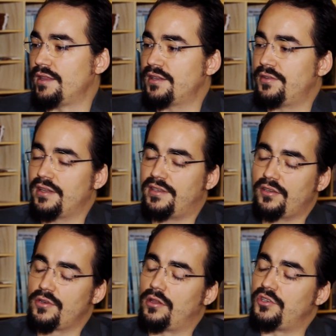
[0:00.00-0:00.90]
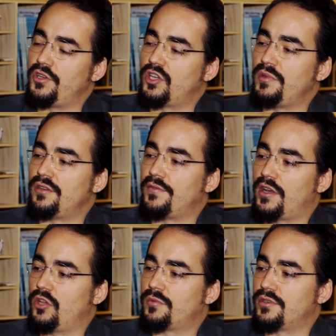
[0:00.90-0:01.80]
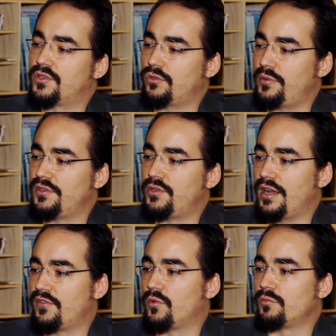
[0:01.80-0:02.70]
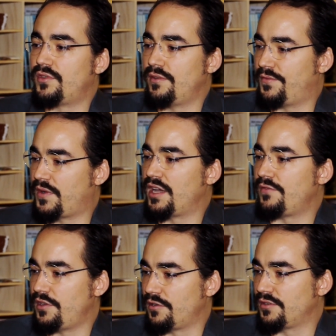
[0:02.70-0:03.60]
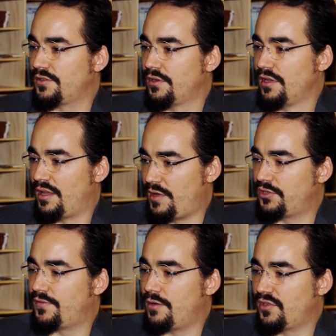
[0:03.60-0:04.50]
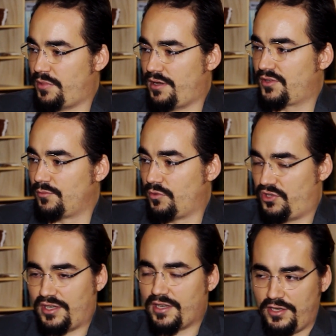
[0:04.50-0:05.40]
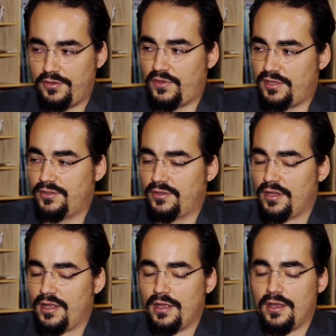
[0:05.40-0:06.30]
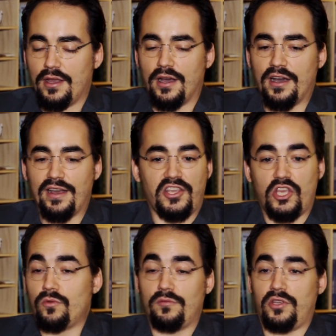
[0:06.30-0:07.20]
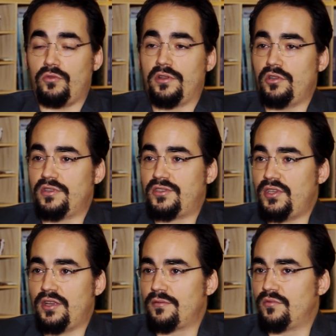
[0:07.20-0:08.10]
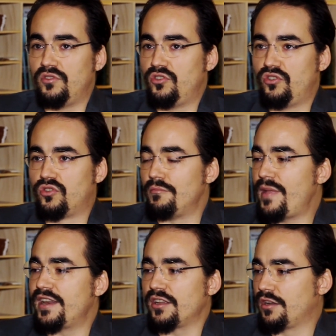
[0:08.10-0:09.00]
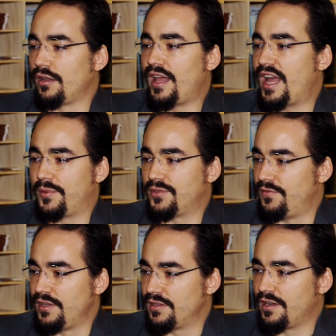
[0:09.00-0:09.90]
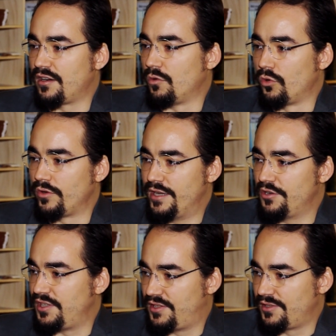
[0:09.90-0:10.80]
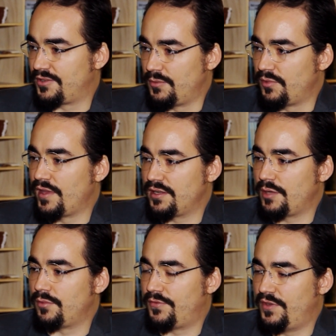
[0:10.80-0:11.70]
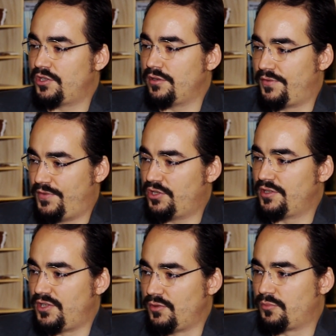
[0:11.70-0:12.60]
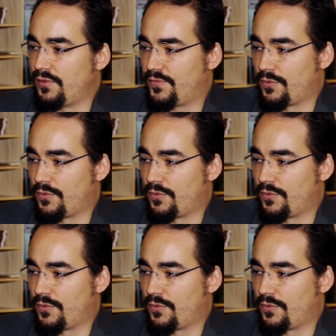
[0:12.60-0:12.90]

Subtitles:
And that technology could be developed and distributed to everyone within 5 years. Imagine if that was possible, which it kind of is. You would see a dramatic collapse of the entire world energy system if that type of efficiency was put